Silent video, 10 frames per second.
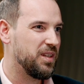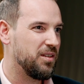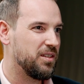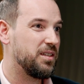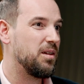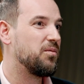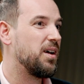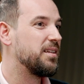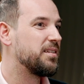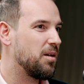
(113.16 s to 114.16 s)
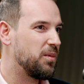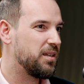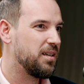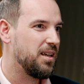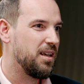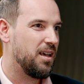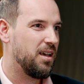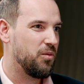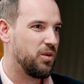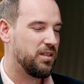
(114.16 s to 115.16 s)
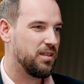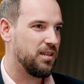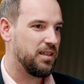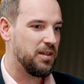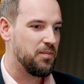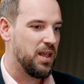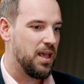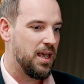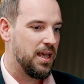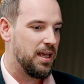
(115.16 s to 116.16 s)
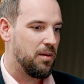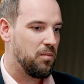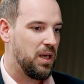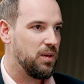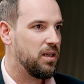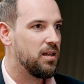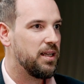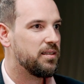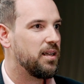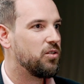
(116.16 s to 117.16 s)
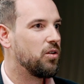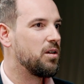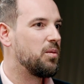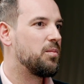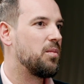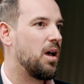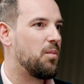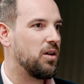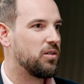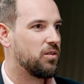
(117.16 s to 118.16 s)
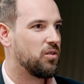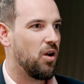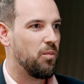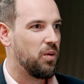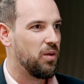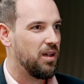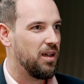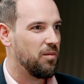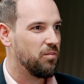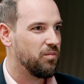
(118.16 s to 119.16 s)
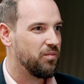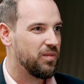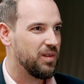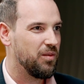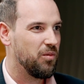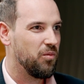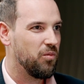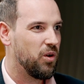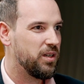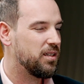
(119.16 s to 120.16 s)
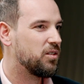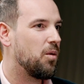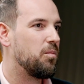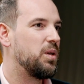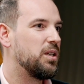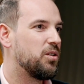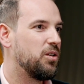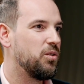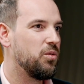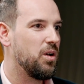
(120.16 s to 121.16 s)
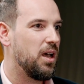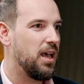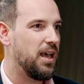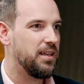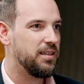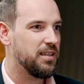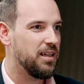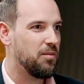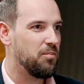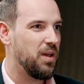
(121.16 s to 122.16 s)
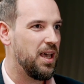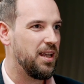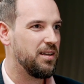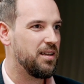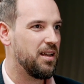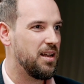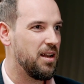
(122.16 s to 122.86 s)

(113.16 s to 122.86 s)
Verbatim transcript: Sustainable Finance Summit uh, recently. Maybe let's start talking a bit about COP. Um, what does COP mean to you, and um, and and